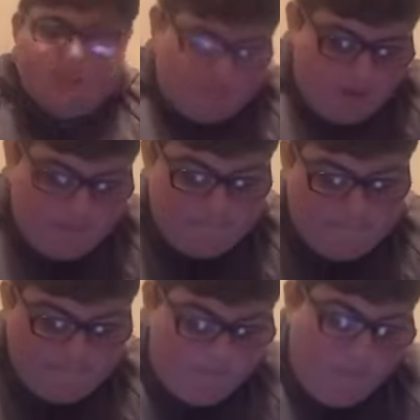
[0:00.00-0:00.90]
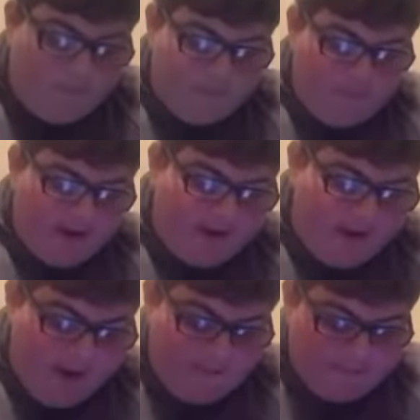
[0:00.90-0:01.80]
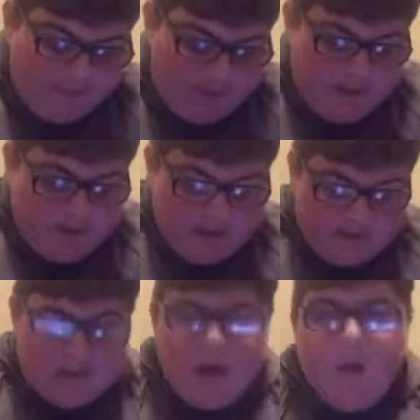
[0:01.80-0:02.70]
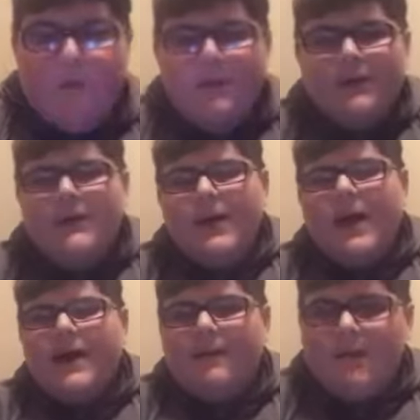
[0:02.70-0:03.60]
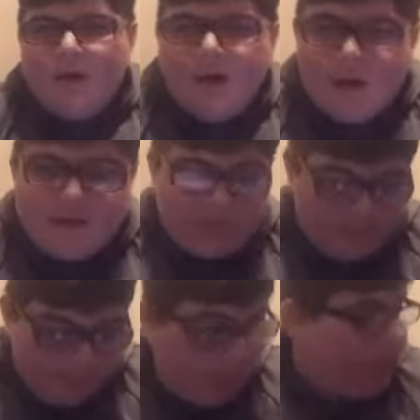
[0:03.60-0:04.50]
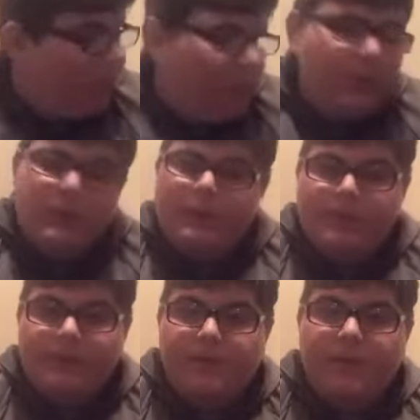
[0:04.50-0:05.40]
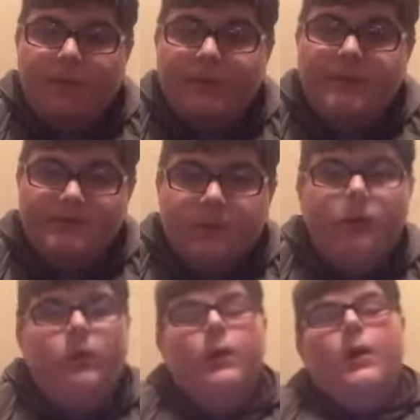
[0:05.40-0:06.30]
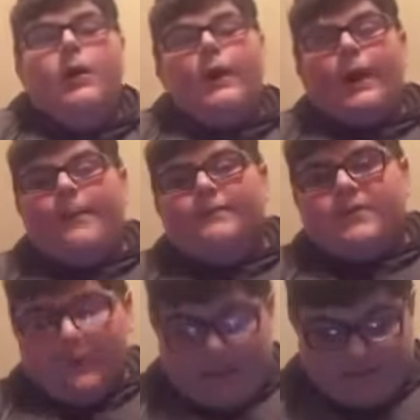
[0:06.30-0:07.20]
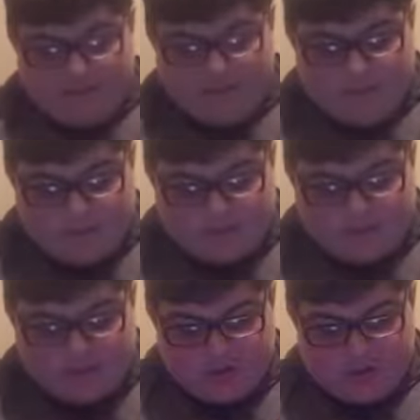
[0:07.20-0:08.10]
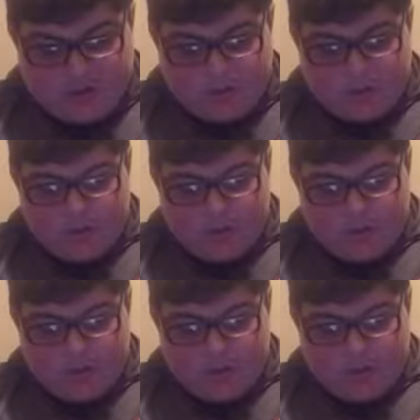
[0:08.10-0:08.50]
if Watford win. So, yeah, it's good. I'm going to give all threes good. So, let's move on to